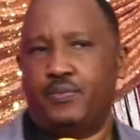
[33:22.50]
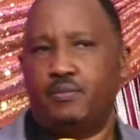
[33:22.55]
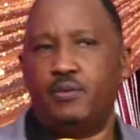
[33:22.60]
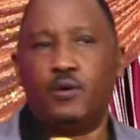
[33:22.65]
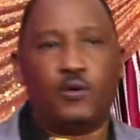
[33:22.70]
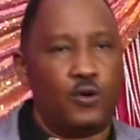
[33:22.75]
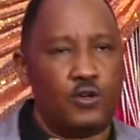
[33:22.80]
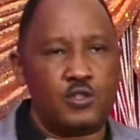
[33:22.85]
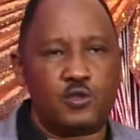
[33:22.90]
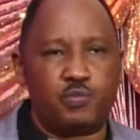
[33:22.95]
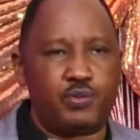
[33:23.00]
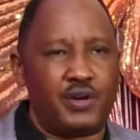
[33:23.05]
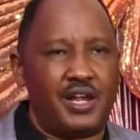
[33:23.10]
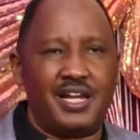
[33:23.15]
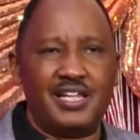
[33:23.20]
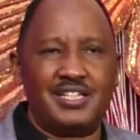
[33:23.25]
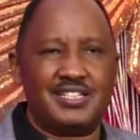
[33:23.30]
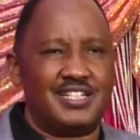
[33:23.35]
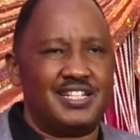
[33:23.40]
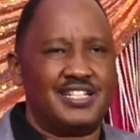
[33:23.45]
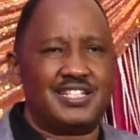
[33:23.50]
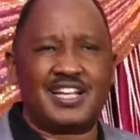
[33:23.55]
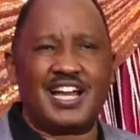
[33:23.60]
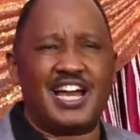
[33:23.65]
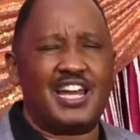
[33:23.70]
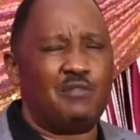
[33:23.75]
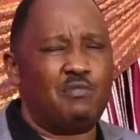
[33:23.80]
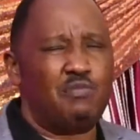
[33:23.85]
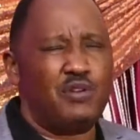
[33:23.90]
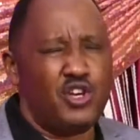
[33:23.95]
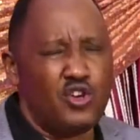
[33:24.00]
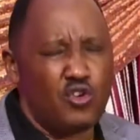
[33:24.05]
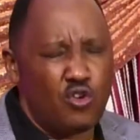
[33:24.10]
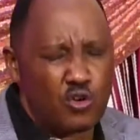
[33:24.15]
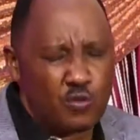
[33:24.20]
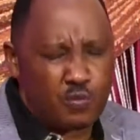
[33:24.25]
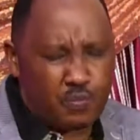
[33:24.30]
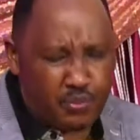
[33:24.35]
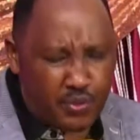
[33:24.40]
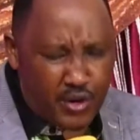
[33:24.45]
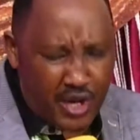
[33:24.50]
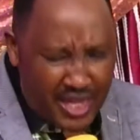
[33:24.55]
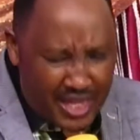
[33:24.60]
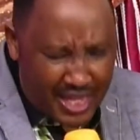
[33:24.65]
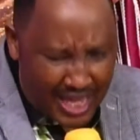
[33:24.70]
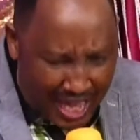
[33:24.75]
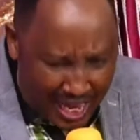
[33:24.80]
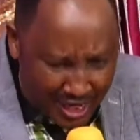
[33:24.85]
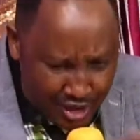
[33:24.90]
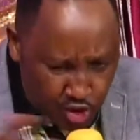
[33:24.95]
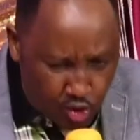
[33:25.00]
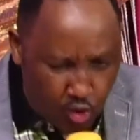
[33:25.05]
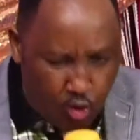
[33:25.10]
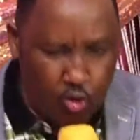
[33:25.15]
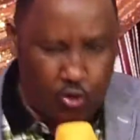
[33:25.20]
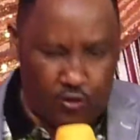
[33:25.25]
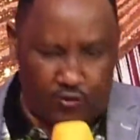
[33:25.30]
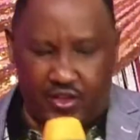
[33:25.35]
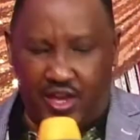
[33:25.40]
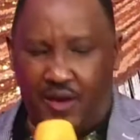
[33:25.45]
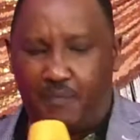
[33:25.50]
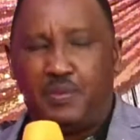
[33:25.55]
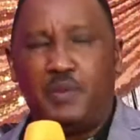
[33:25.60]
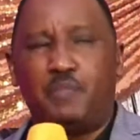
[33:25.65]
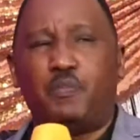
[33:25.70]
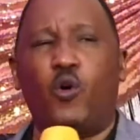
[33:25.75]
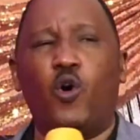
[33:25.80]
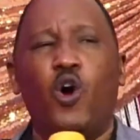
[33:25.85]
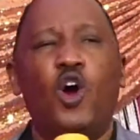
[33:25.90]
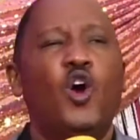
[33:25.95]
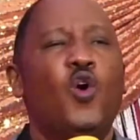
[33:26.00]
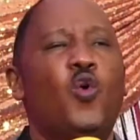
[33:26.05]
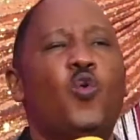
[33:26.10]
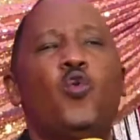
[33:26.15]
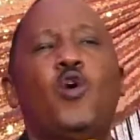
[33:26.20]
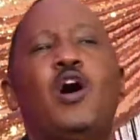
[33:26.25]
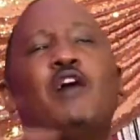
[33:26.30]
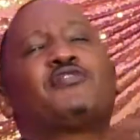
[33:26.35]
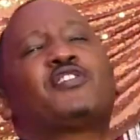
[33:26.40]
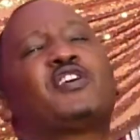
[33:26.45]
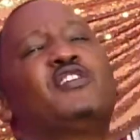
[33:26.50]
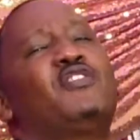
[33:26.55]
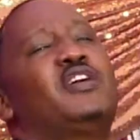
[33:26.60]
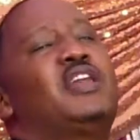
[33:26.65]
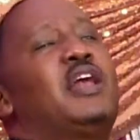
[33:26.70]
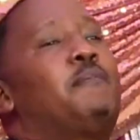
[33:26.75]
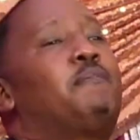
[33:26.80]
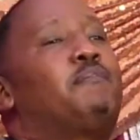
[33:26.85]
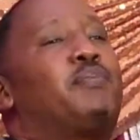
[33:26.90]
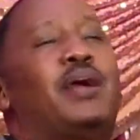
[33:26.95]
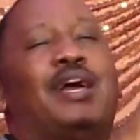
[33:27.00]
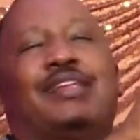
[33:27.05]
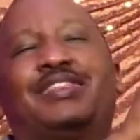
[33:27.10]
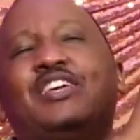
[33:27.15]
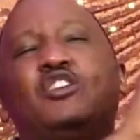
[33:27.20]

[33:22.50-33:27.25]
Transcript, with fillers: Because prayerlessness can be not praying at all. There are people who have given up prayer,